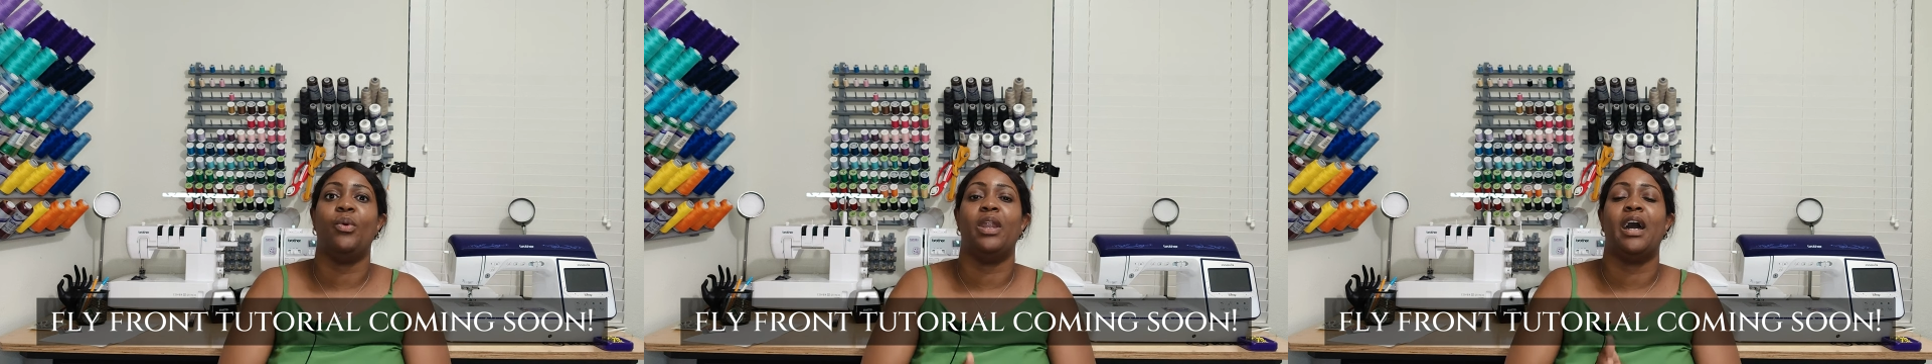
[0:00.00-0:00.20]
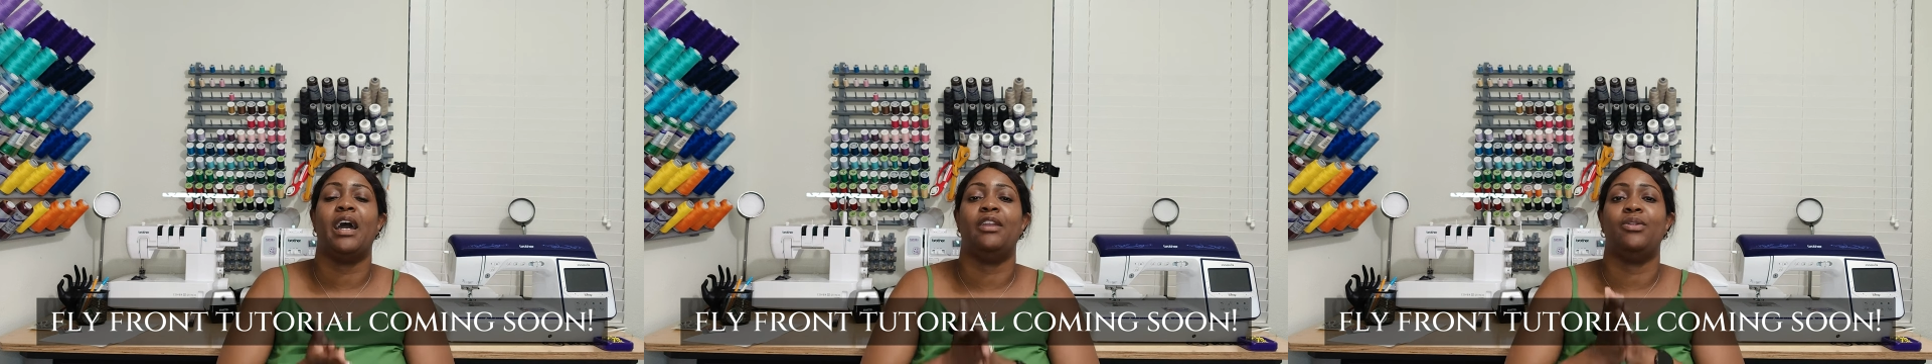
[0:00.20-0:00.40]

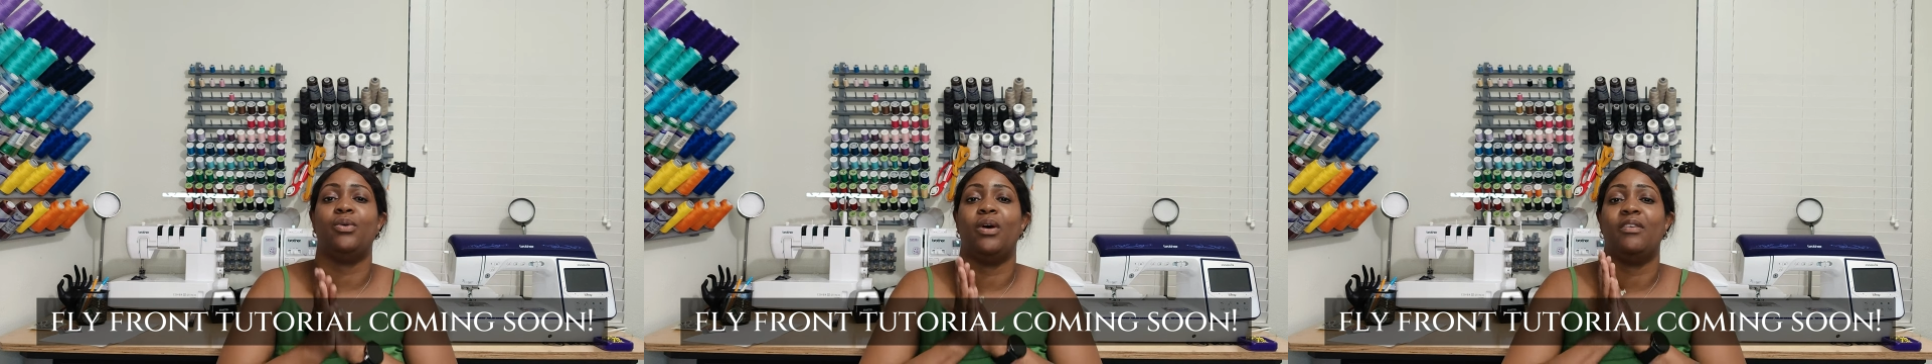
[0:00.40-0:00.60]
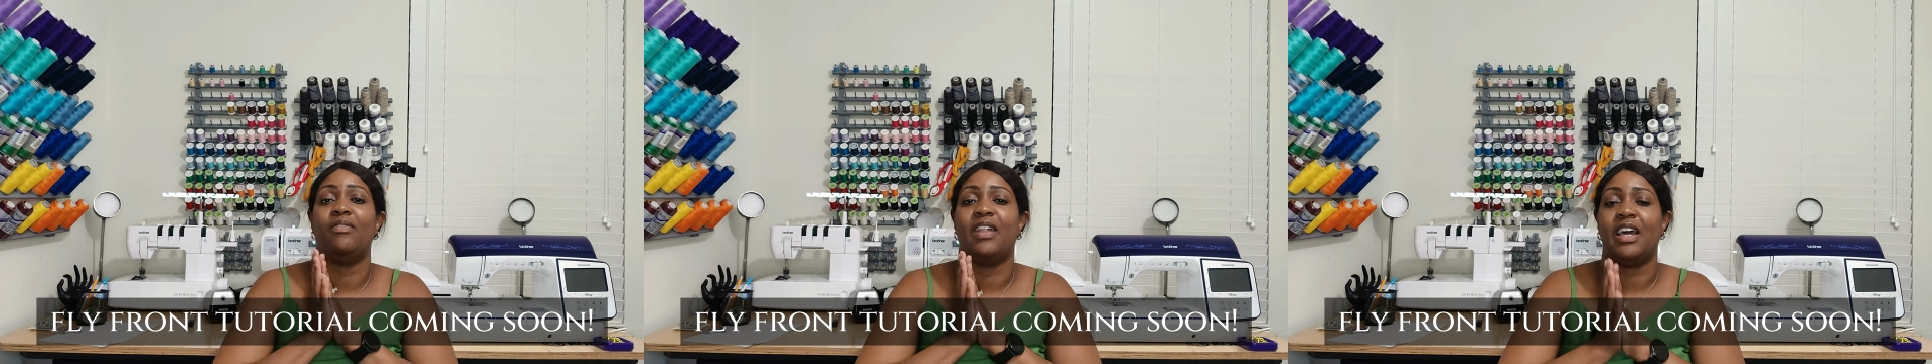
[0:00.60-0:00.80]
when I
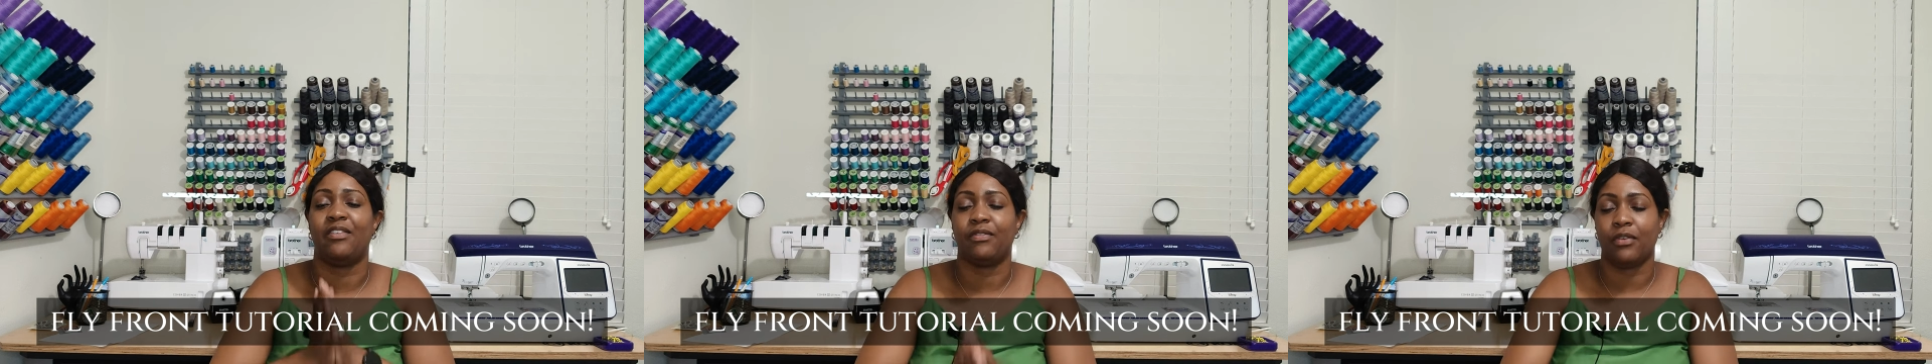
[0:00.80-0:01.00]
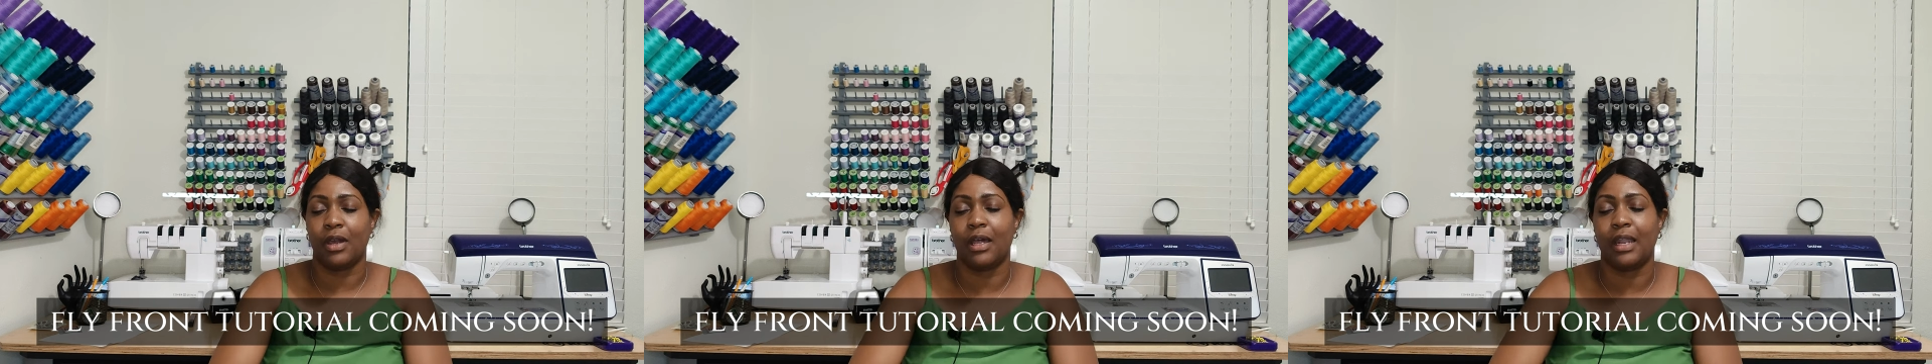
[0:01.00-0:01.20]
do a
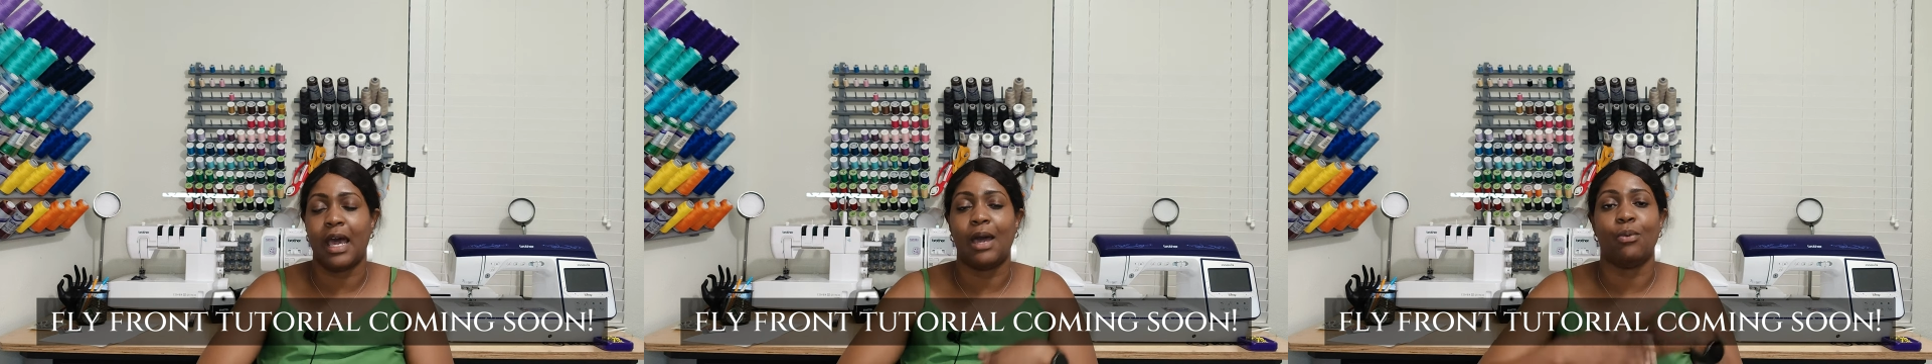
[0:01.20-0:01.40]
fly front.